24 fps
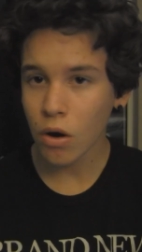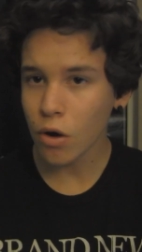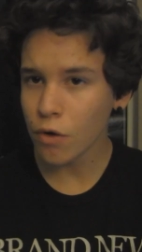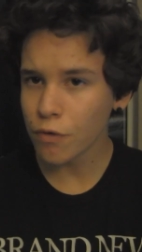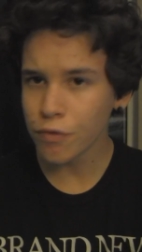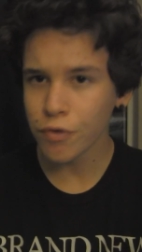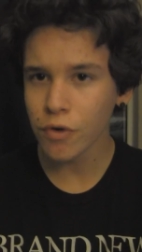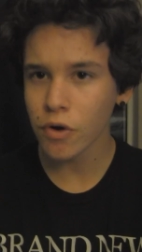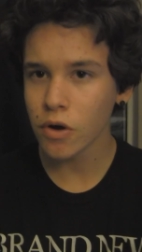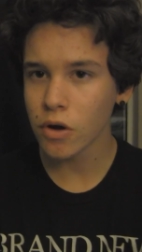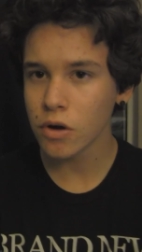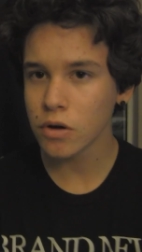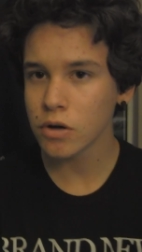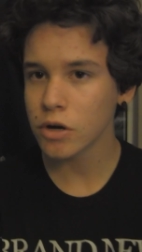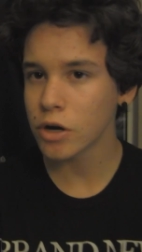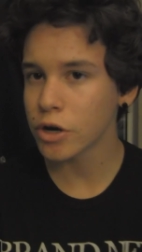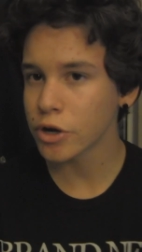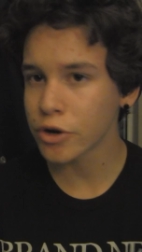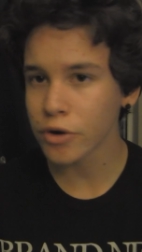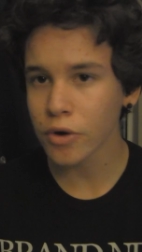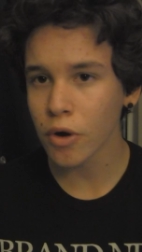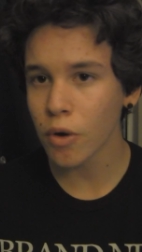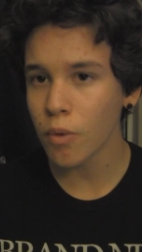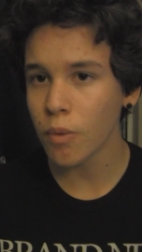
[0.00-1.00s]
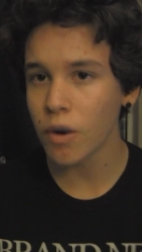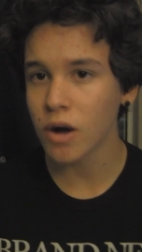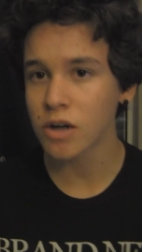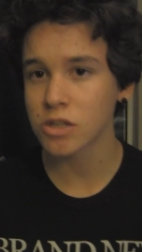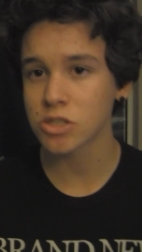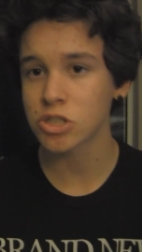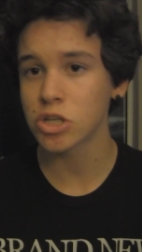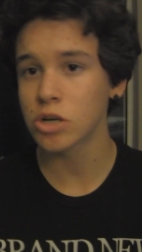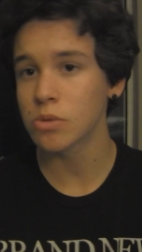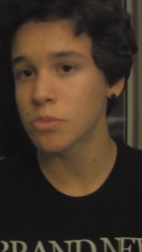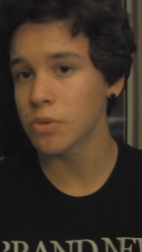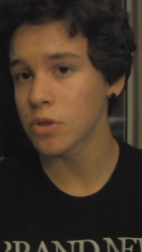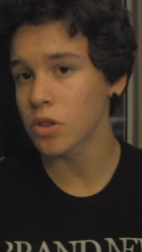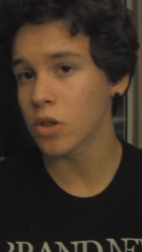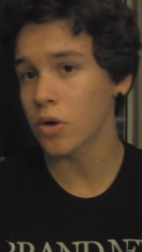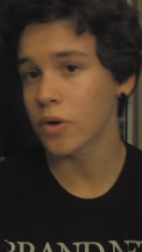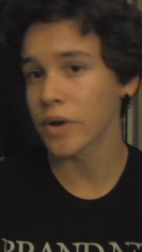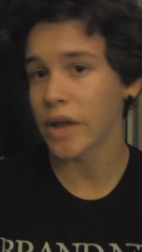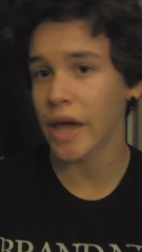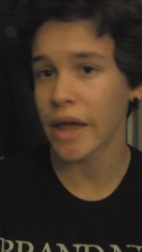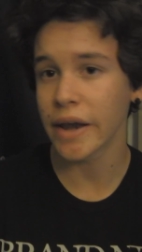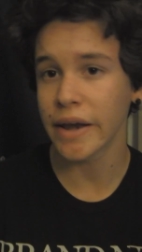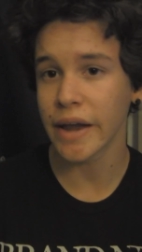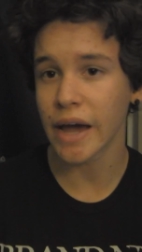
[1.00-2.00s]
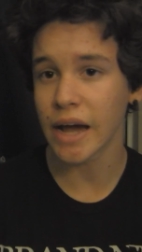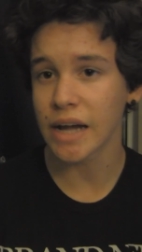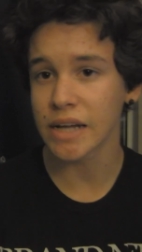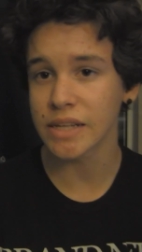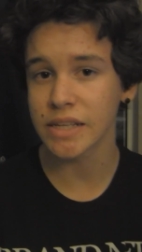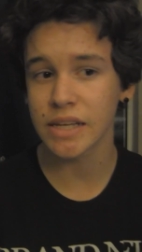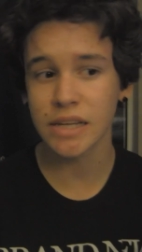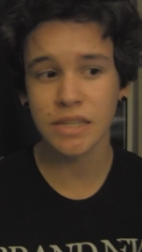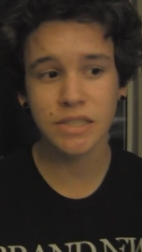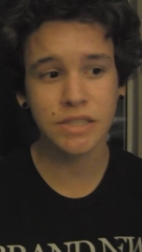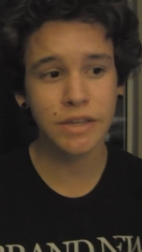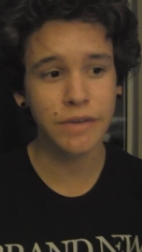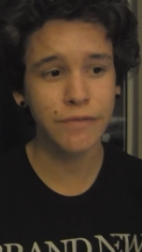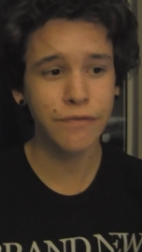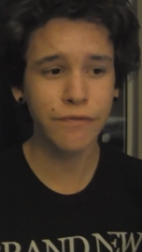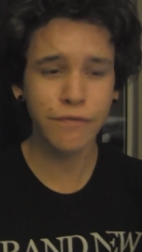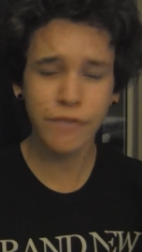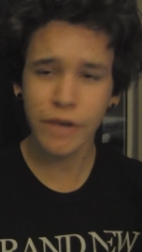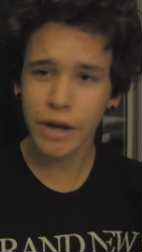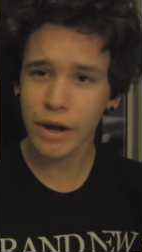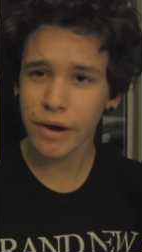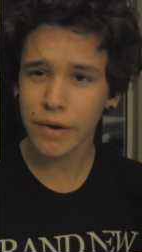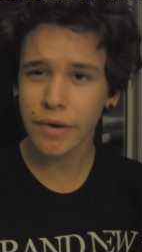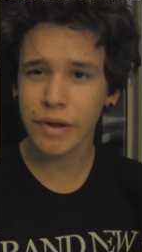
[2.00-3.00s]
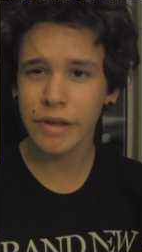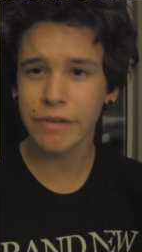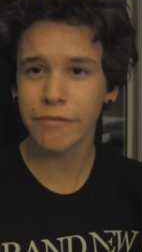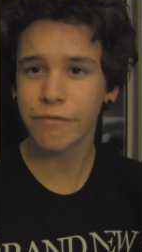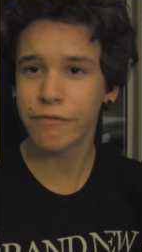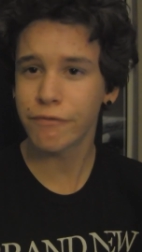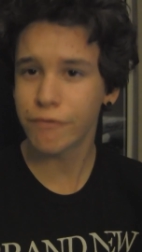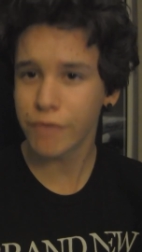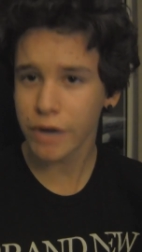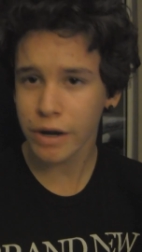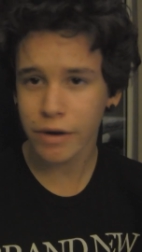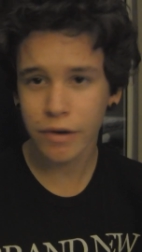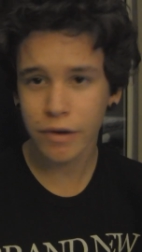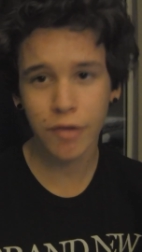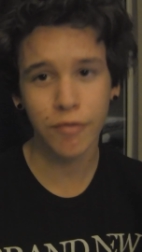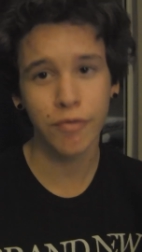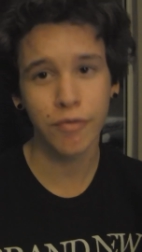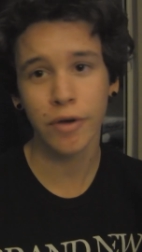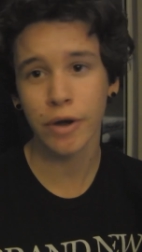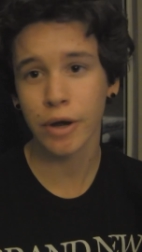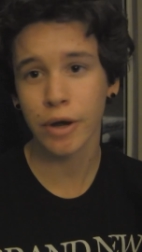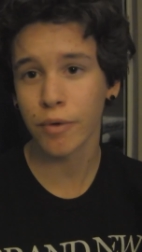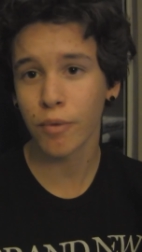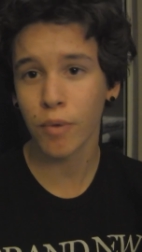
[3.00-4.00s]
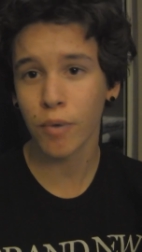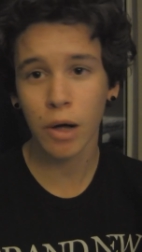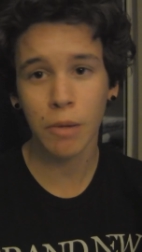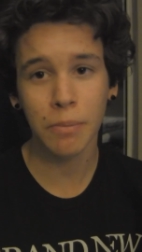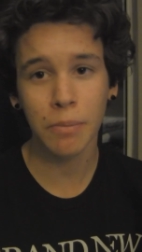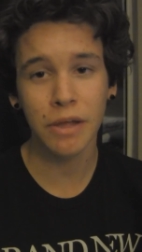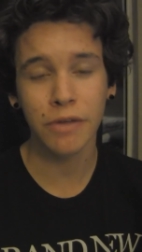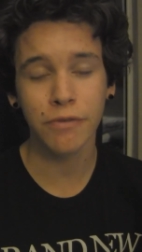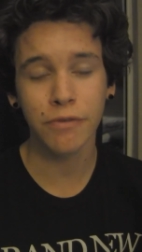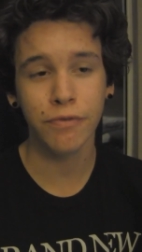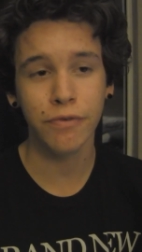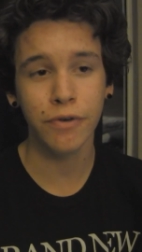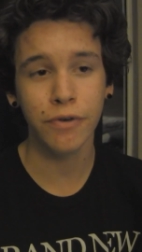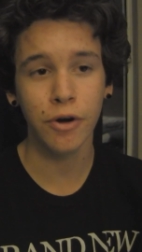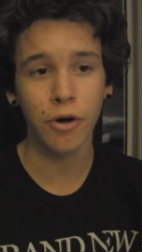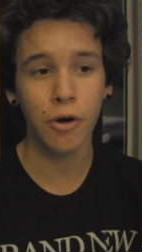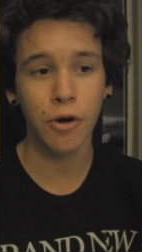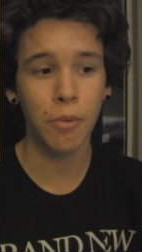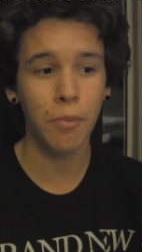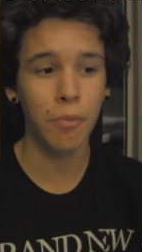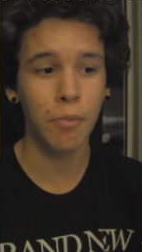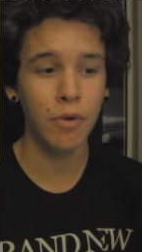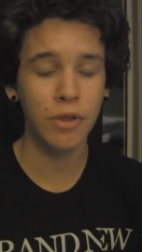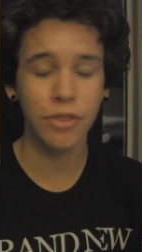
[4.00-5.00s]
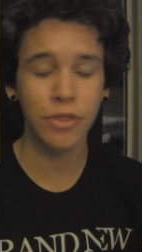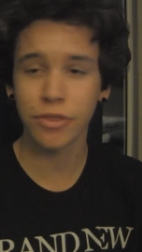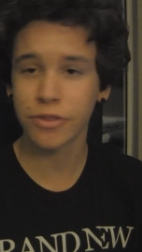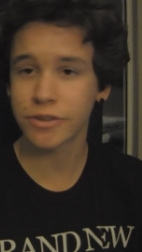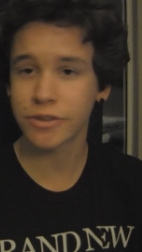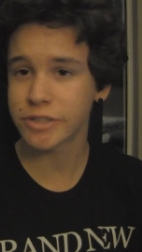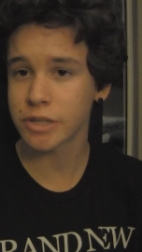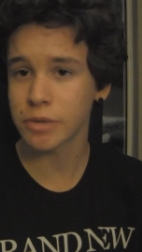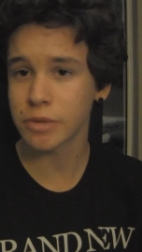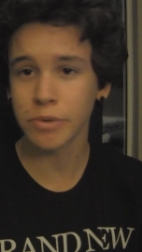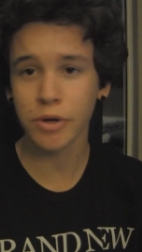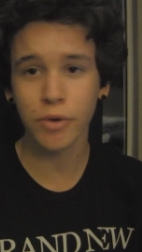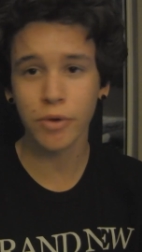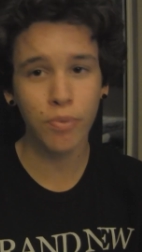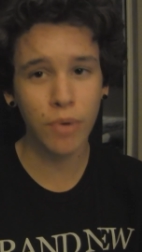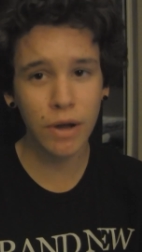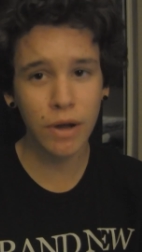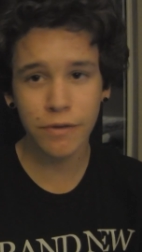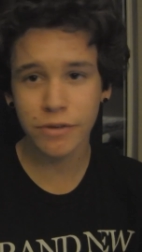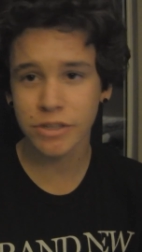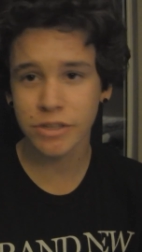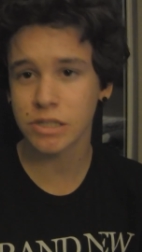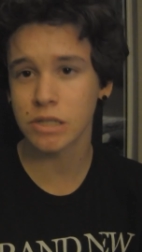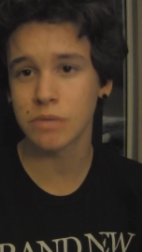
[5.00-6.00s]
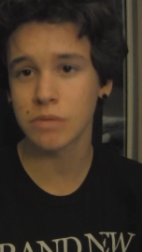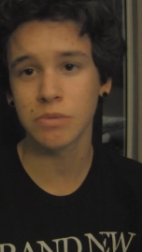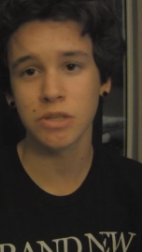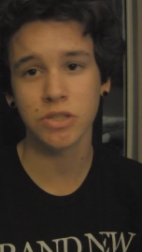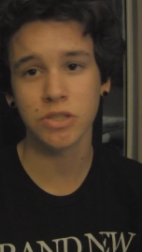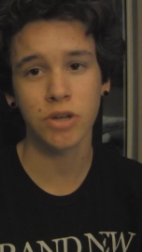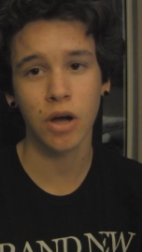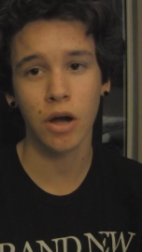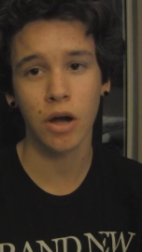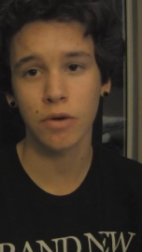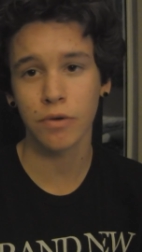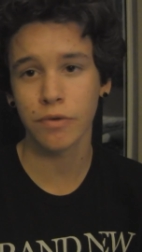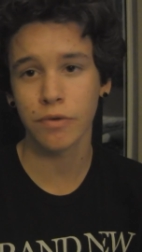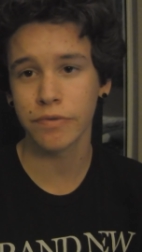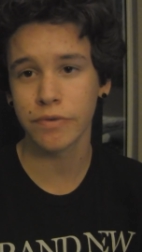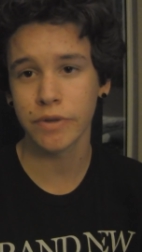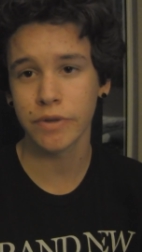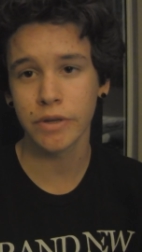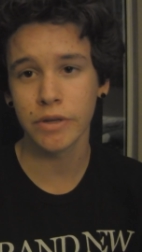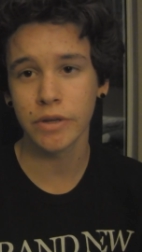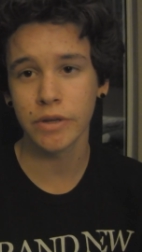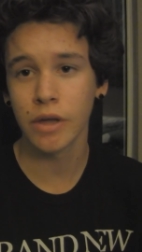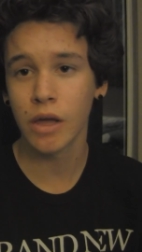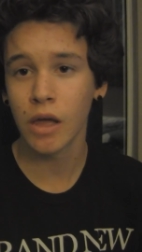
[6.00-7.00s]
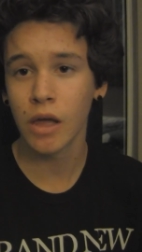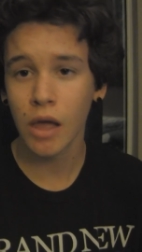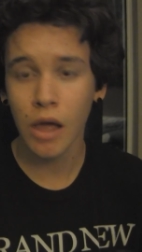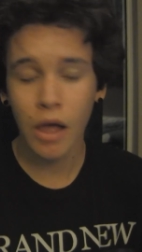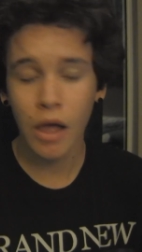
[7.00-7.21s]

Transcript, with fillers: Overall, A Girl Walks Home Alone at Night is a very, very, very well-made film with some great cinematography,